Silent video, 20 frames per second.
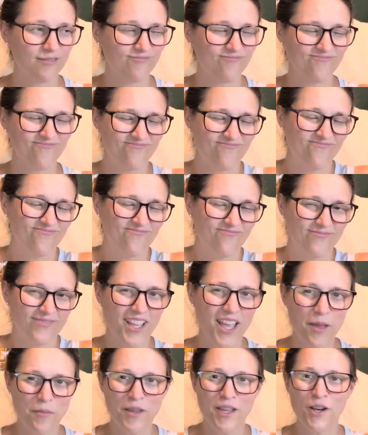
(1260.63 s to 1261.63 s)

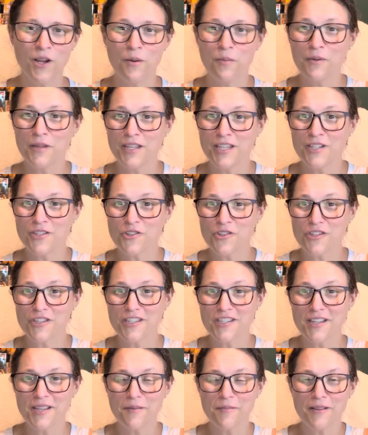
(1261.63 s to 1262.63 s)
I may not be
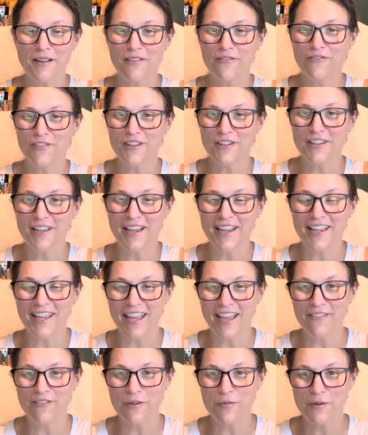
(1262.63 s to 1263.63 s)
interesting, but I feel
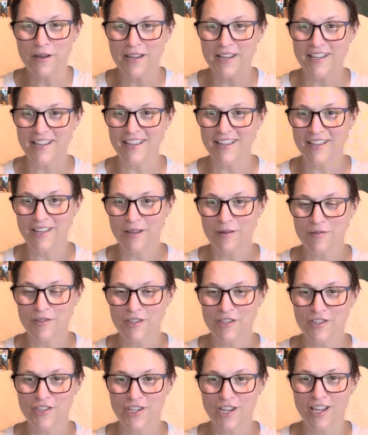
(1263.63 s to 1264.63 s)
like everybody can come to
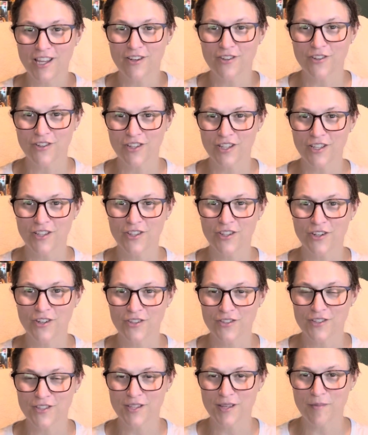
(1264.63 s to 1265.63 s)
the channel and
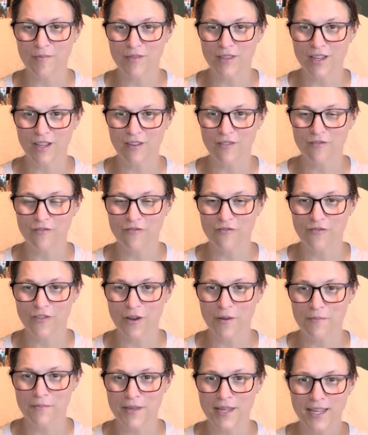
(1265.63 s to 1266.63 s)
learn something
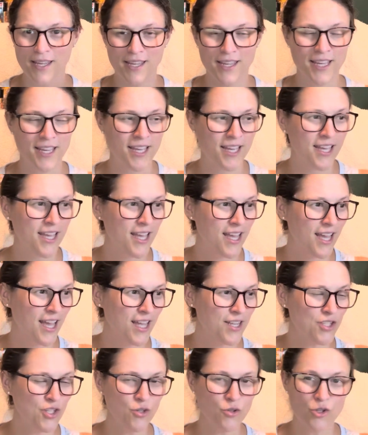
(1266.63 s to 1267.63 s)
from me.
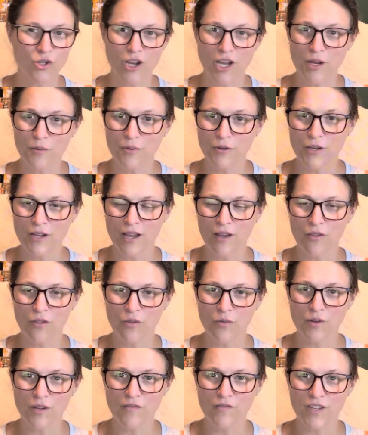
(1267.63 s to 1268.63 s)
I do try to put out
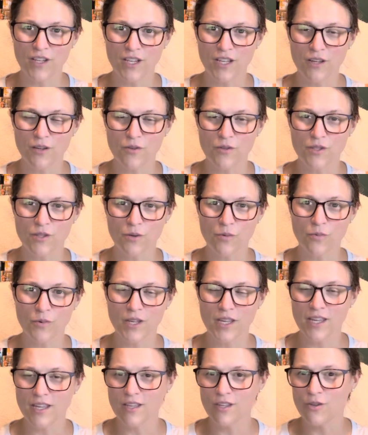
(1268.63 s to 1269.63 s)
3 videos a
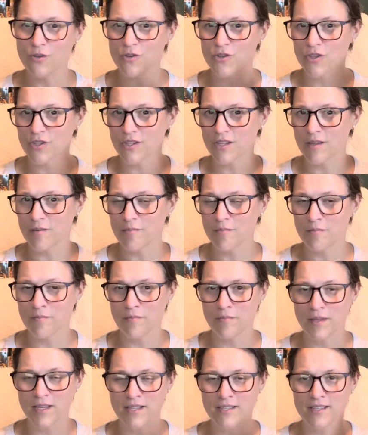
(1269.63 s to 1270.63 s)
week, usually
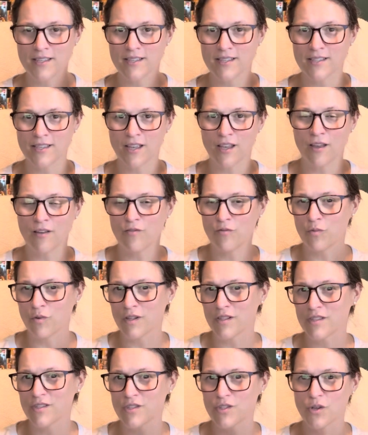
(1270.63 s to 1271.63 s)
mixes of
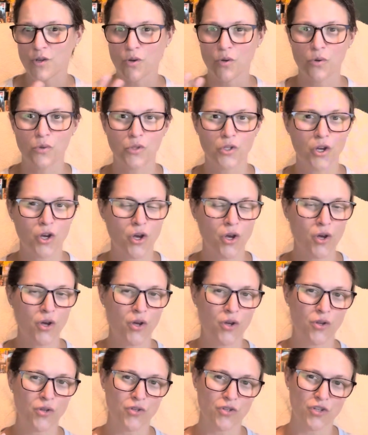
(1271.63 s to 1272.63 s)
what's sold,
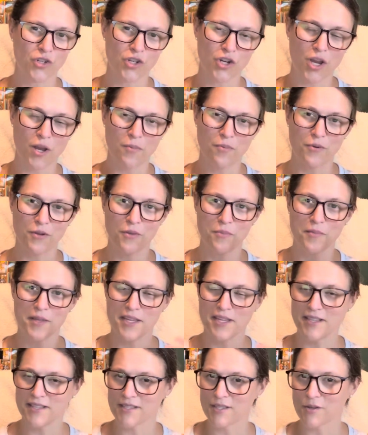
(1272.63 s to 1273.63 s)
hauls, shop with
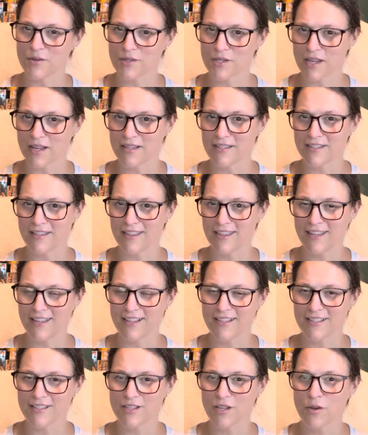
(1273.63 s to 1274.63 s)
me's, those kind of
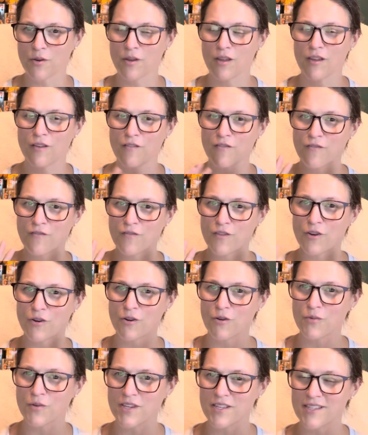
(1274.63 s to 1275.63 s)
things. So if
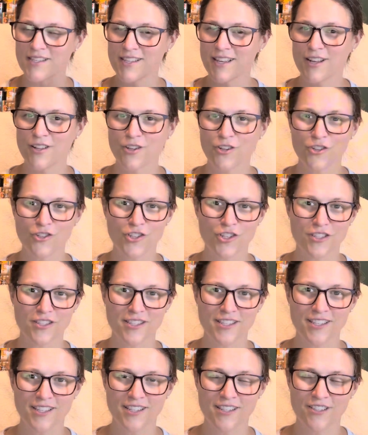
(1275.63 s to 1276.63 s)
you're a reseller
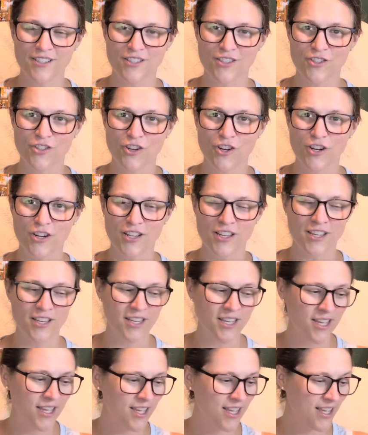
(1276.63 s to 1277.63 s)
just getting
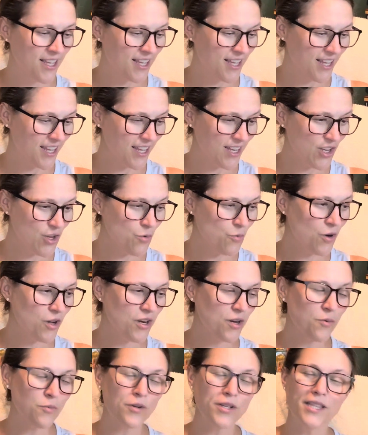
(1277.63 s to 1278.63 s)
started and you
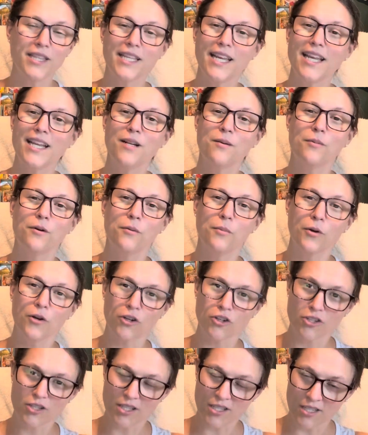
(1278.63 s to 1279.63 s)
want a relatable
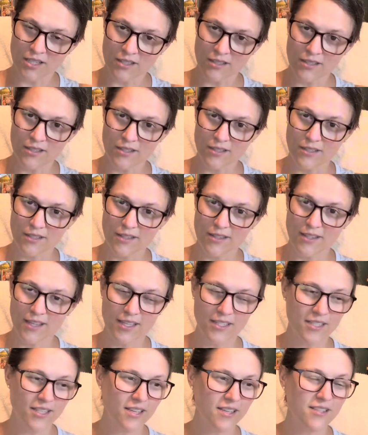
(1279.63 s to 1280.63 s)
person
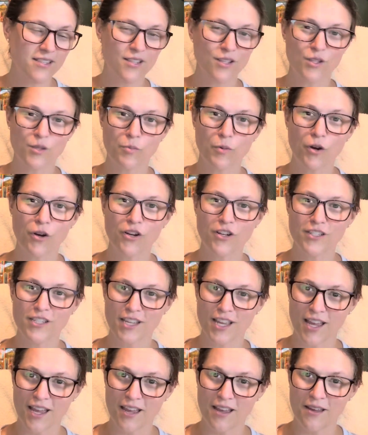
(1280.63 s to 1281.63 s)
that does this
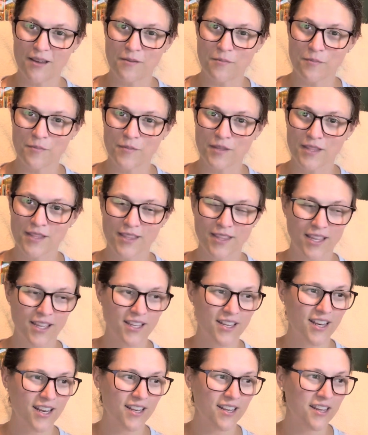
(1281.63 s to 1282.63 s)
part-time, that